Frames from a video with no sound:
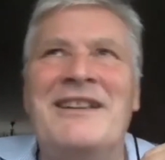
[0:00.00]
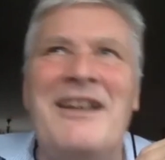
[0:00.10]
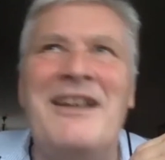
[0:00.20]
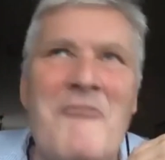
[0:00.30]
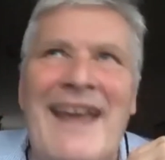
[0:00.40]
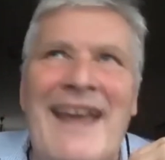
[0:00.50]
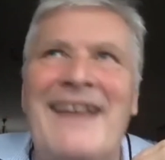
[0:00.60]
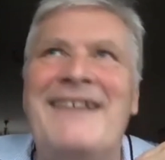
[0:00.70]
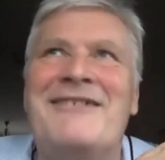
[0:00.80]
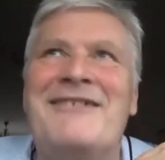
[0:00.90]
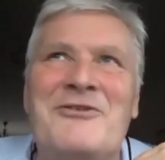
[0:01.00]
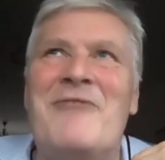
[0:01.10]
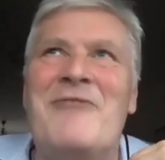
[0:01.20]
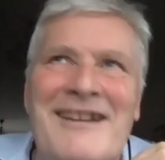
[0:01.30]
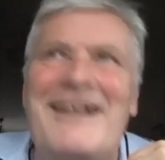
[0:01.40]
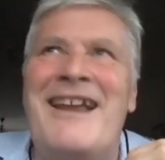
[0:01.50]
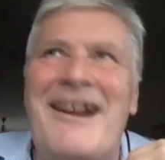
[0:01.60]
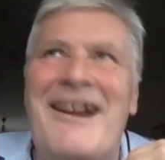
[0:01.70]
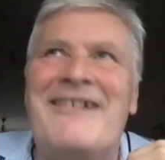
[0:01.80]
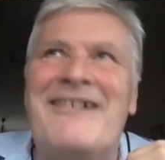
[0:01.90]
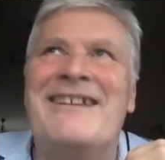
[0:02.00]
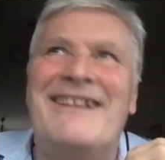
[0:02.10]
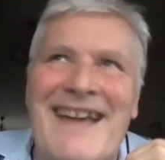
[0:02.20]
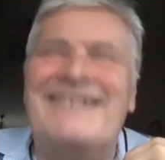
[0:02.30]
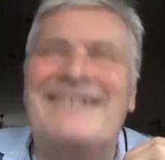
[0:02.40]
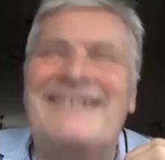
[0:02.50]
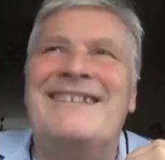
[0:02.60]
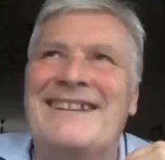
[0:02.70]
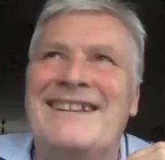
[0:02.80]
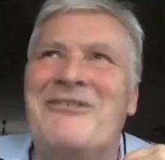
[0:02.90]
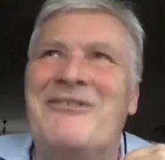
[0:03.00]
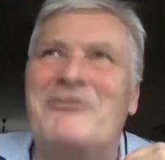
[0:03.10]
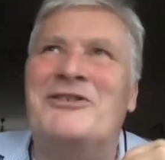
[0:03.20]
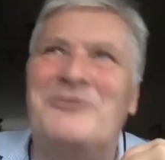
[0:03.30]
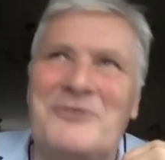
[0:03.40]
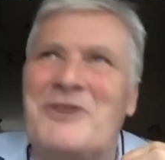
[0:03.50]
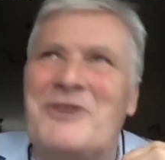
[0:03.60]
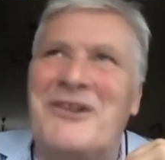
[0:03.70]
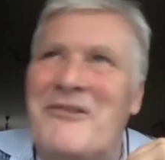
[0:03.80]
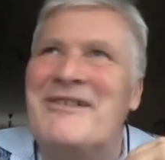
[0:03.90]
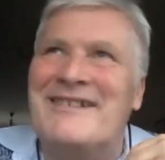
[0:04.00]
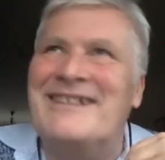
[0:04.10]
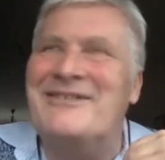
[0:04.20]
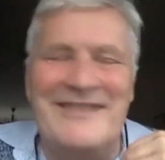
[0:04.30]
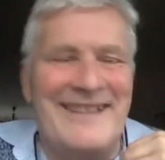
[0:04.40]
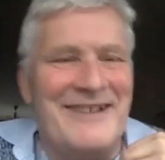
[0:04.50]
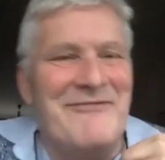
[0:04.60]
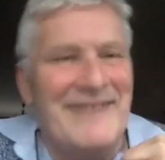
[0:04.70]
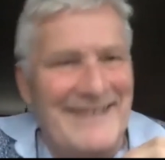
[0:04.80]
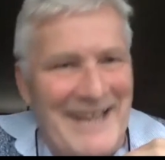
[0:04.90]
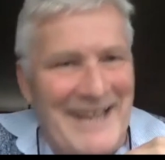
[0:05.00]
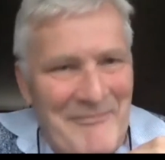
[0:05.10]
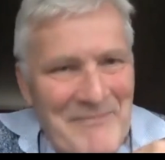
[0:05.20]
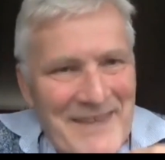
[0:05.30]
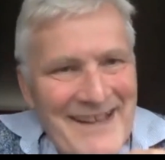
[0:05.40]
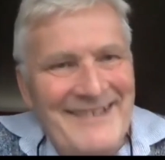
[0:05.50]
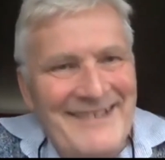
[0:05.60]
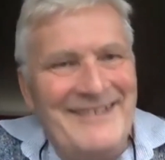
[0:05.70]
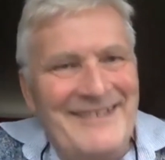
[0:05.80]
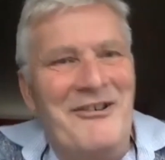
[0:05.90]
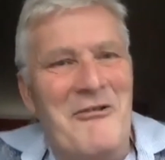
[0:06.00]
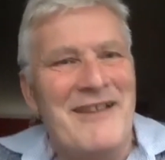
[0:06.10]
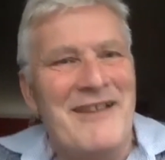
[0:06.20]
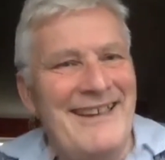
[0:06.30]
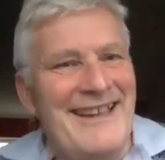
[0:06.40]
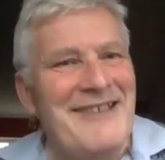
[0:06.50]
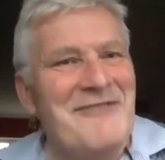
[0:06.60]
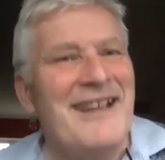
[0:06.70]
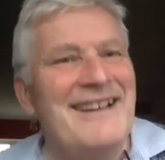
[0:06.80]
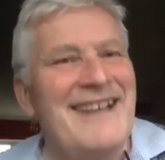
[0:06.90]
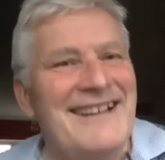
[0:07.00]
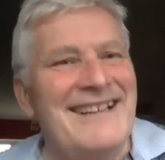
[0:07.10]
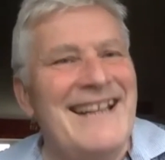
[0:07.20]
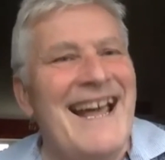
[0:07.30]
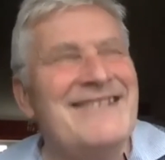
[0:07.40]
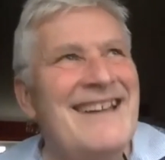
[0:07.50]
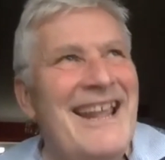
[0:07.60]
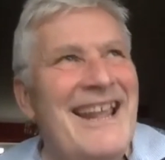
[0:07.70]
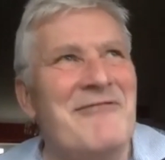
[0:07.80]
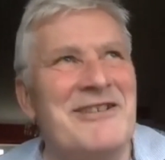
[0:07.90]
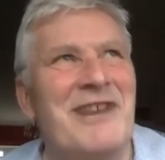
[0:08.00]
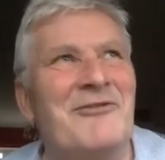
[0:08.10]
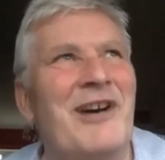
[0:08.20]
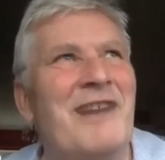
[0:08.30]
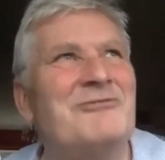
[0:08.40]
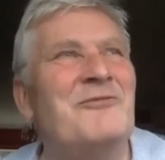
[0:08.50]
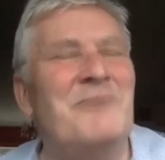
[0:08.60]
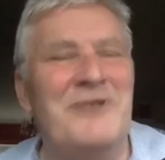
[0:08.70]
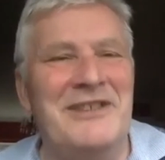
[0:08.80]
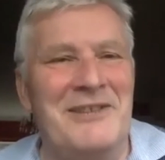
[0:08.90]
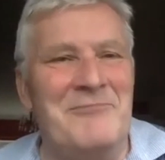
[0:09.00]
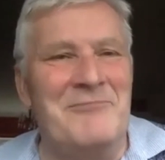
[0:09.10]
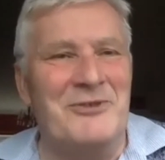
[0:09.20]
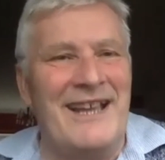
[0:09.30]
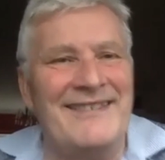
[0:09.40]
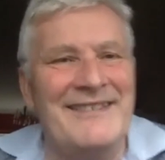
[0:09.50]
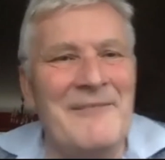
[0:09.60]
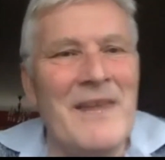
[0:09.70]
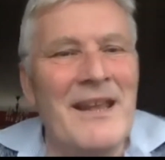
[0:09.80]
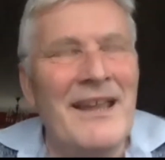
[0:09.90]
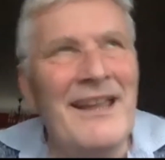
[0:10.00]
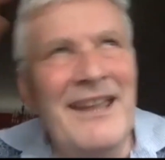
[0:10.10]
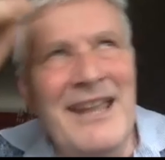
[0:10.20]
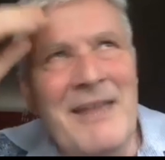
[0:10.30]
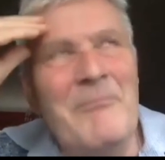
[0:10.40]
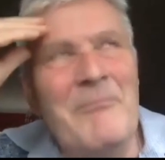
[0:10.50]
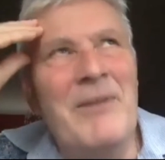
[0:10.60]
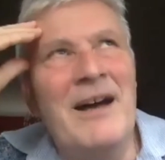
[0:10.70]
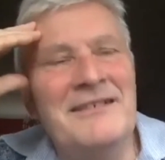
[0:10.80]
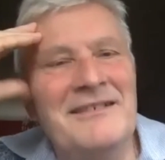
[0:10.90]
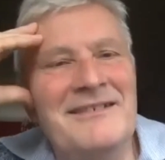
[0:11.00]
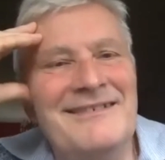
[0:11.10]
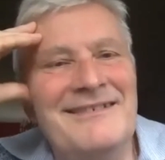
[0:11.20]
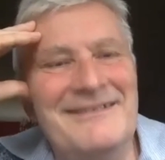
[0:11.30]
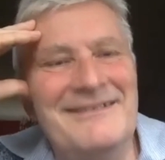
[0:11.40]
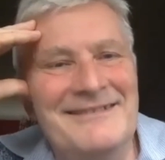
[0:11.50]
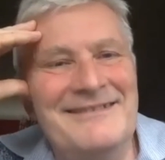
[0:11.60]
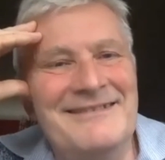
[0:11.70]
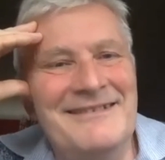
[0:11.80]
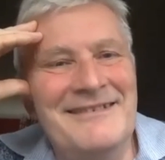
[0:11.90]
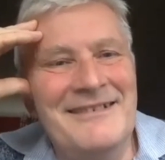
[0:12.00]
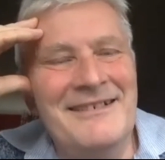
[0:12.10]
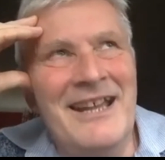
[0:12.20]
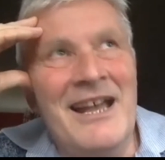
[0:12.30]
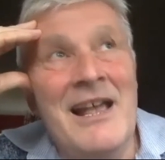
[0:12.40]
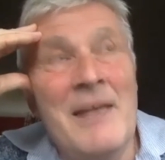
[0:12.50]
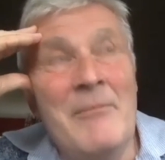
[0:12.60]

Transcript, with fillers: way, you mm-hmm. were learning Latin in order to show the communists that you disagree with them. So mm. uh, you can learn an ancient language out of political protest. Uh, That's but, true. Yeah, That's